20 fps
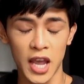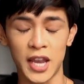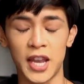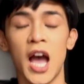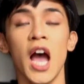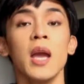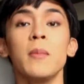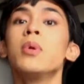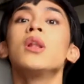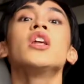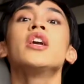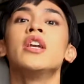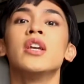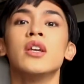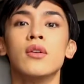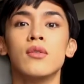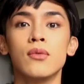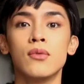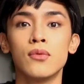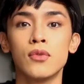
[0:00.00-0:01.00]
and I
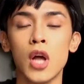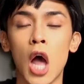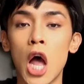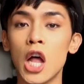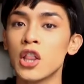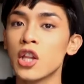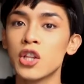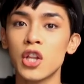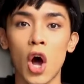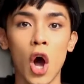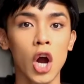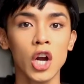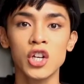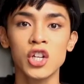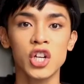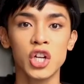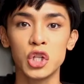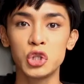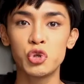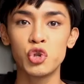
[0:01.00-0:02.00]
believe that
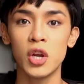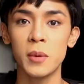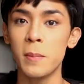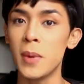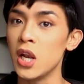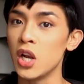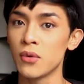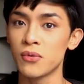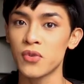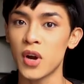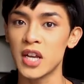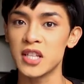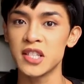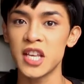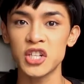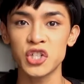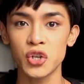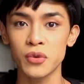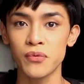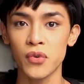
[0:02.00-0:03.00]
Article 3 Bill of Rights,
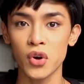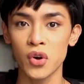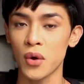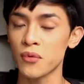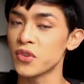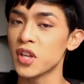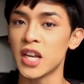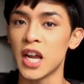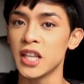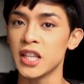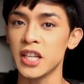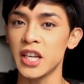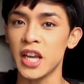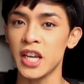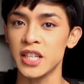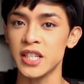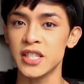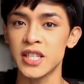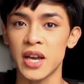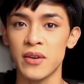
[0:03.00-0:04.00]
Section 4 of the
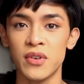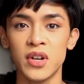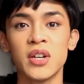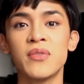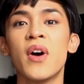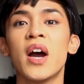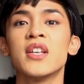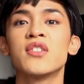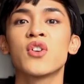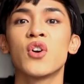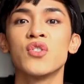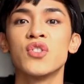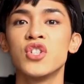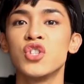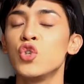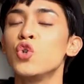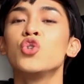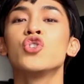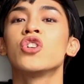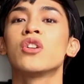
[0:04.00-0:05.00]
1987 Revised
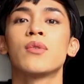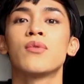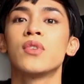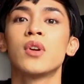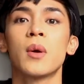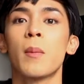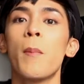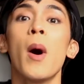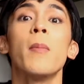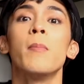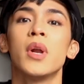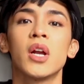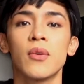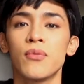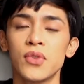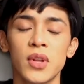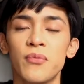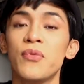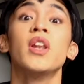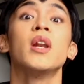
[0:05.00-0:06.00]
Constitution of the Republic
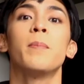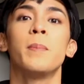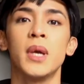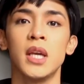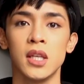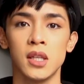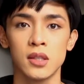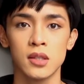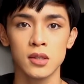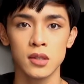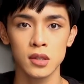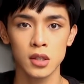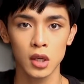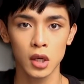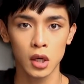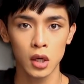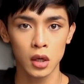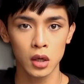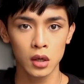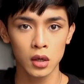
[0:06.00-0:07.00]
of the Philippines.
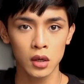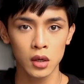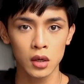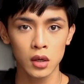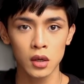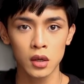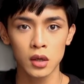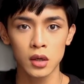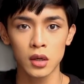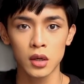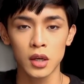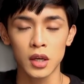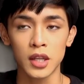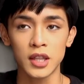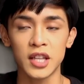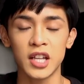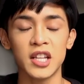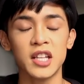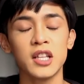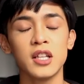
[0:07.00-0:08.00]

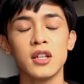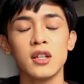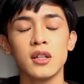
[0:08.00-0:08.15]
The,